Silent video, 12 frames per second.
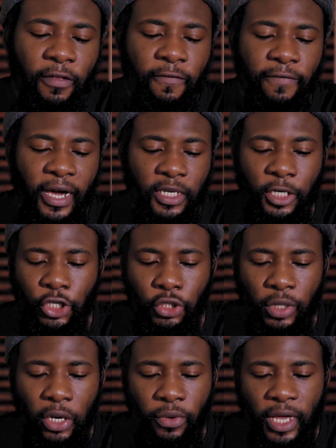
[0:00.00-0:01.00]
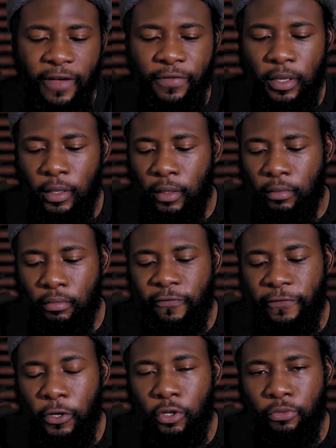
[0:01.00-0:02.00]
the device, as usual, we have the
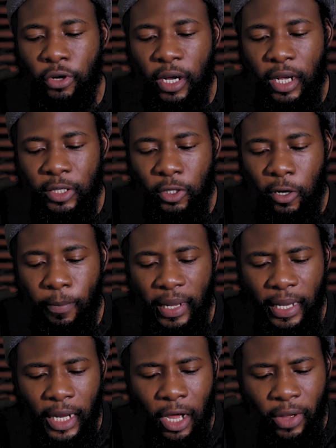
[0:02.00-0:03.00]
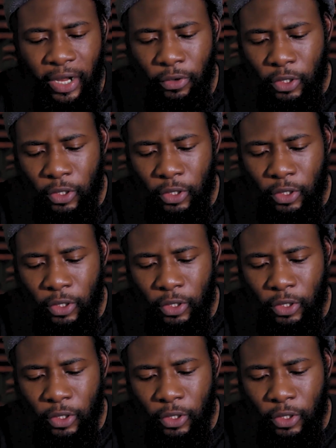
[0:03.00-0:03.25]
volume rockers up and down, and we